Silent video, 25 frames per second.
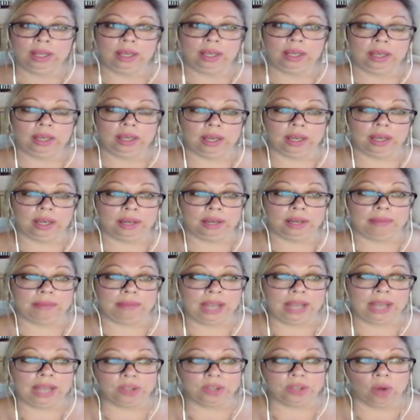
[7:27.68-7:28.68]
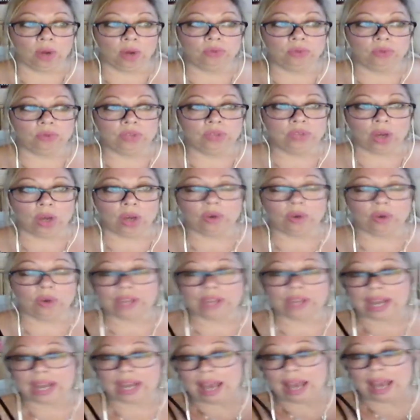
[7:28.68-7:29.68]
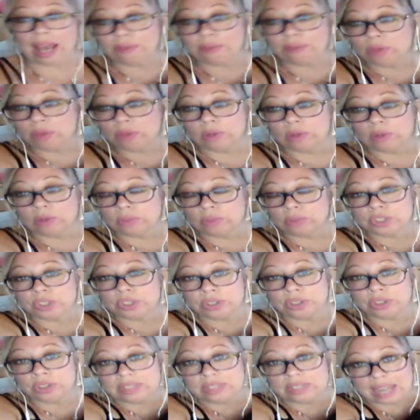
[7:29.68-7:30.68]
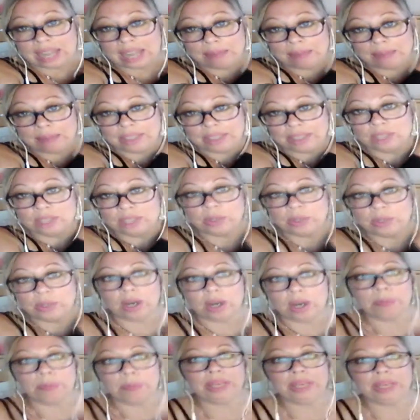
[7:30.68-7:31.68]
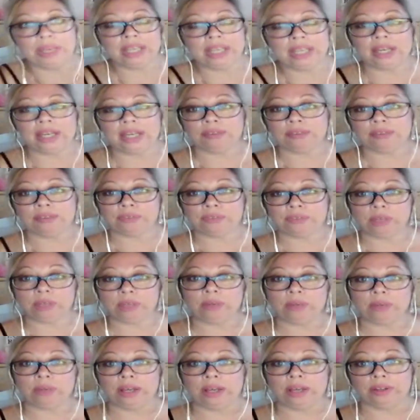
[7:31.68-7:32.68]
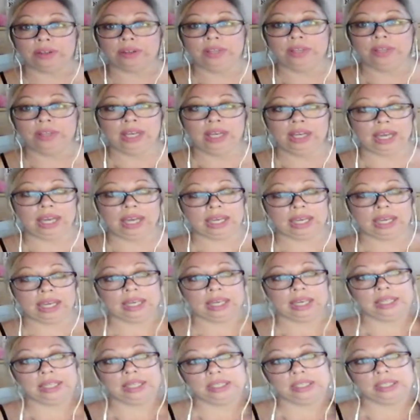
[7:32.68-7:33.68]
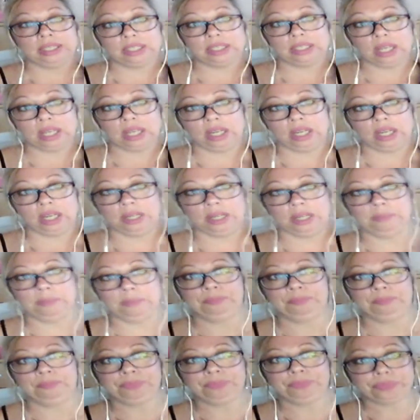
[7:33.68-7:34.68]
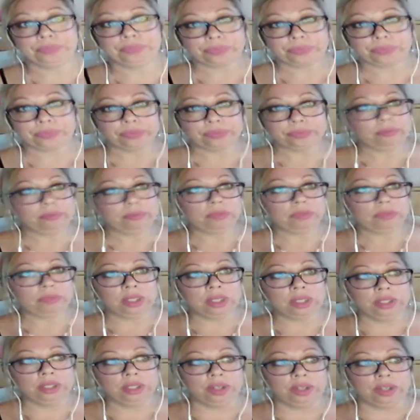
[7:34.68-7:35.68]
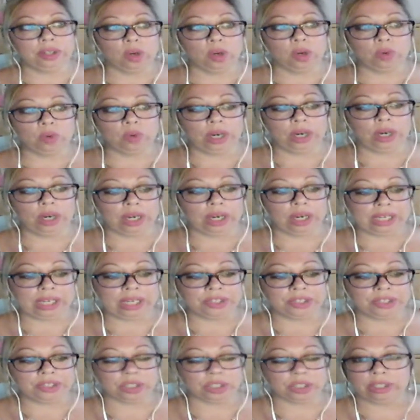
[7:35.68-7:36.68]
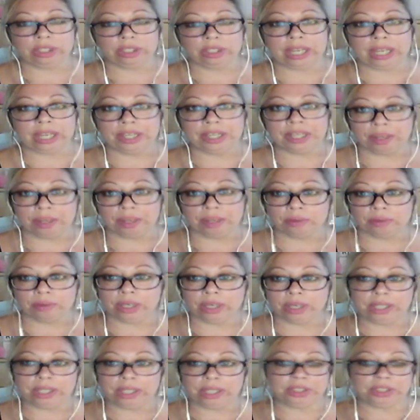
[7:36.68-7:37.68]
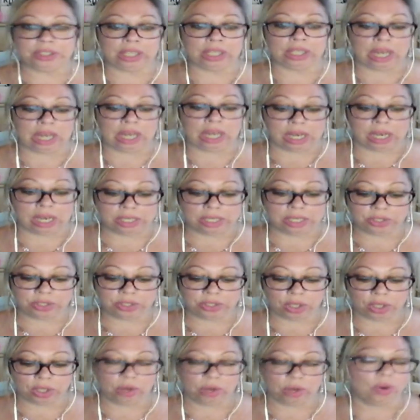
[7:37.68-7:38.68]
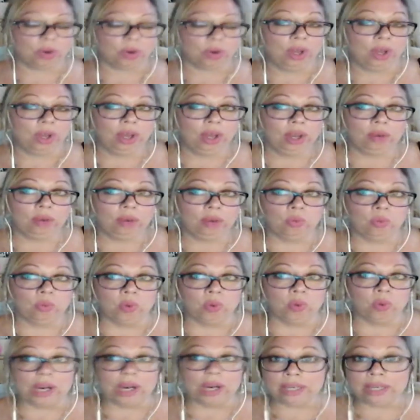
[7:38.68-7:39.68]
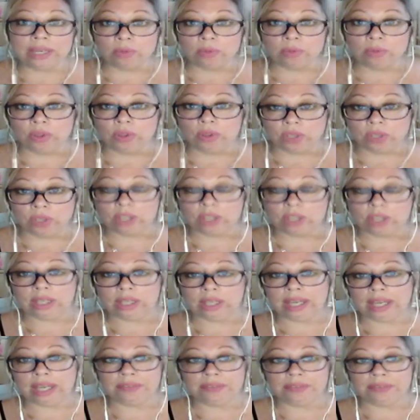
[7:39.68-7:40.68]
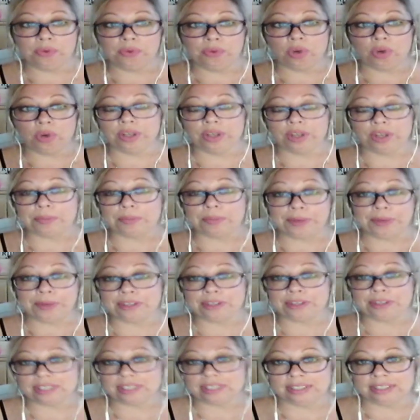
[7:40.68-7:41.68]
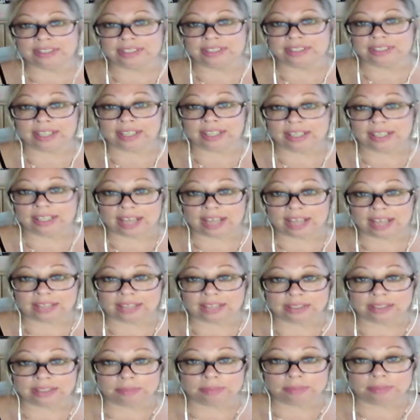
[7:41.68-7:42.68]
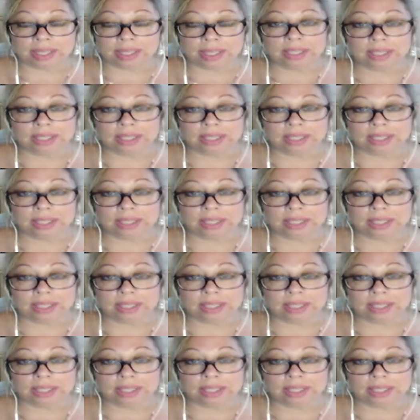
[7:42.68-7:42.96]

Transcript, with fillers: Um, I don't know that everyone will choose that because we are a planet of free will. And um, you know we're each a creator we're each a god so what it will look like for the person sitting next to me